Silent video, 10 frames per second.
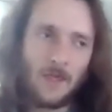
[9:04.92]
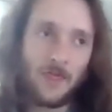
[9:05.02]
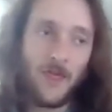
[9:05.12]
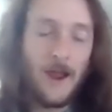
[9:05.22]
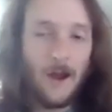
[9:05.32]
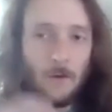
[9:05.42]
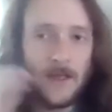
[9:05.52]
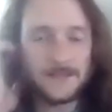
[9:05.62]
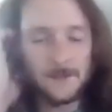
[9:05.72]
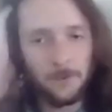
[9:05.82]
There we
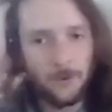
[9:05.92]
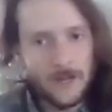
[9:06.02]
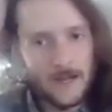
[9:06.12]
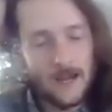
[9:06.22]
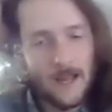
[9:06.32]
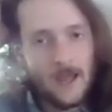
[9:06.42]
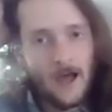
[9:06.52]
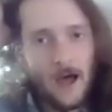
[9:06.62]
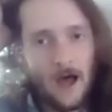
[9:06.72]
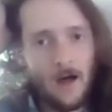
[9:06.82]
had some pretty,
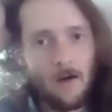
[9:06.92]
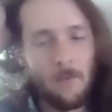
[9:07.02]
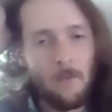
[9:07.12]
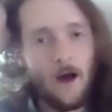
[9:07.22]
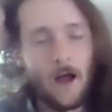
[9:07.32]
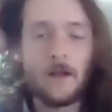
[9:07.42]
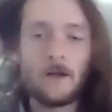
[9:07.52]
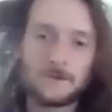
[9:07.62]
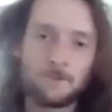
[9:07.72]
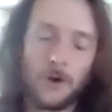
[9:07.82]
it
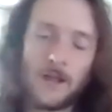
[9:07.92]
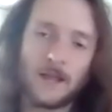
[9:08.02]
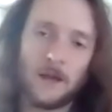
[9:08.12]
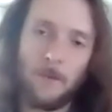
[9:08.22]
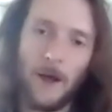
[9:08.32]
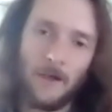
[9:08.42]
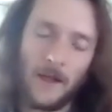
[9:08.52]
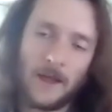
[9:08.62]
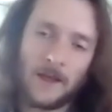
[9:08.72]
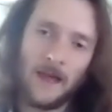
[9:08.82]
was pretty
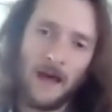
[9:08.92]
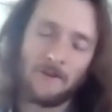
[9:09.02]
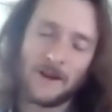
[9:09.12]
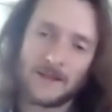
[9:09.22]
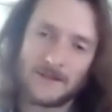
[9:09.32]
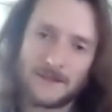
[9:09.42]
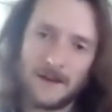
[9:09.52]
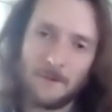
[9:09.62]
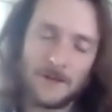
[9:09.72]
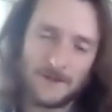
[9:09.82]
compelling evidence.
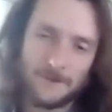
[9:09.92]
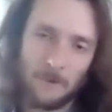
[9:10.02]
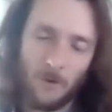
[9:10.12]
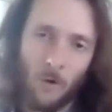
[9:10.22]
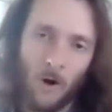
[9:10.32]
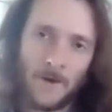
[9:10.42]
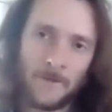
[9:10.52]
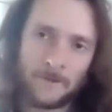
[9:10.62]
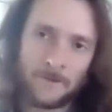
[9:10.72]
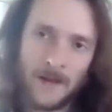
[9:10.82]
I mean, it's from the
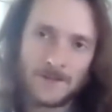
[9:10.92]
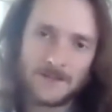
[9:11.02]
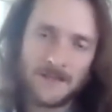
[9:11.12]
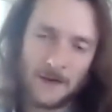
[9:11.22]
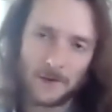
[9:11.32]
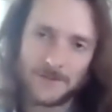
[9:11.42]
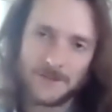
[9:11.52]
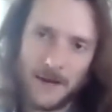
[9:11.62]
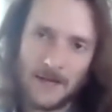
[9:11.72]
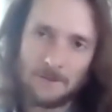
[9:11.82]
one single
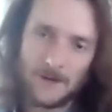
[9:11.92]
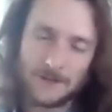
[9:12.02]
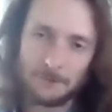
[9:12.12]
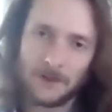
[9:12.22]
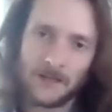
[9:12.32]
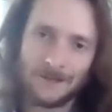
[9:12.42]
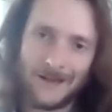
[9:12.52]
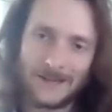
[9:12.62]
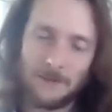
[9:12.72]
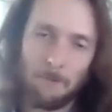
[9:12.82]
study, but it's really
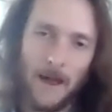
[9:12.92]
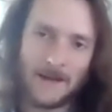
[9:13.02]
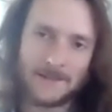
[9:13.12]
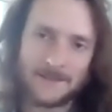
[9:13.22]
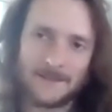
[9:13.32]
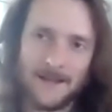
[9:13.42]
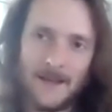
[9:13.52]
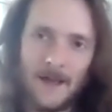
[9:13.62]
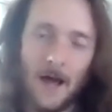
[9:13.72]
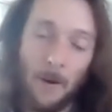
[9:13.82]
like the best,
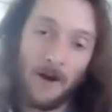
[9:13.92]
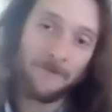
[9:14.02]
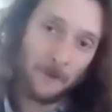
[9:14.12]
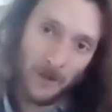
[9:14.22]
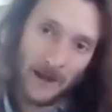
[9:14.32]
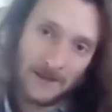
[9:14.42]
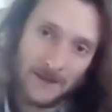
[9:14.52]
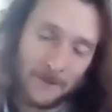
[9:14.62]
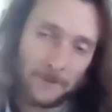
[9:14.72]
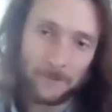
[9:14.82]
apart from like
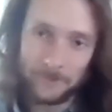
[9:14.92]
the